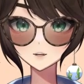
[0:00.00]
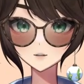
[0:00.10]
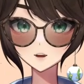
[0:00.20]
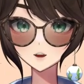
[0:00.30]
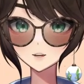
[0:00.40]
I
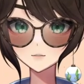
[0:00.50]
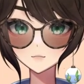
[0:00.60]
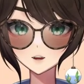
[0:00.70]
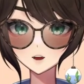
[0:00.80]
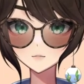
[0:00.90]
don't really
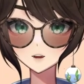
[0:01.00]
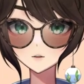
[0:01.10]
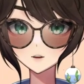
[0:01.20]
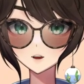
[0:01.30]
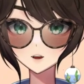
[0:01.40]
have
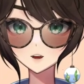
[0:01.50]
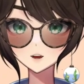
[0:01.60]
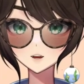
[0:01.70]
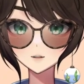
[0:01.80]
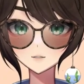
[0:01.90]
anybody
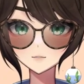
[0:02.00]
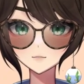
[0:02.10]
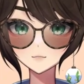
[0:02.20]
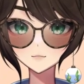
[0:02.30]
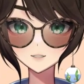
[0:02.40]
to
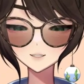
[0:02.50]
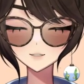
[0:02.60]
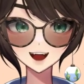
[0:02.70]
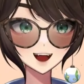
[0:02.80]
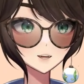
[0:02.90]
like
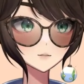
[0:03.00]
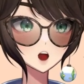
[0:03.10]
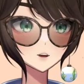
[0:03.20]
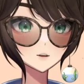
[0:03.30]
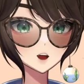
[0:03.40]
ask
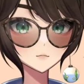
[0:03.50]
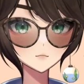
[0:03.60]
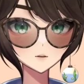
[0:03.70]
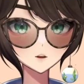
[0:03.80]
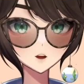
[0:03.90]
about that
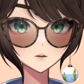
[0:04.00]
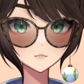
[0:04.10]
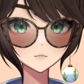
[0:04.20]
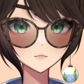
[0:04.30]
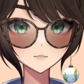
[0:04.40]
kind of
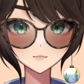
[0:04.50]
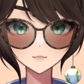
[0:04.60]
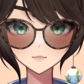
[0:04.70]
stuff for.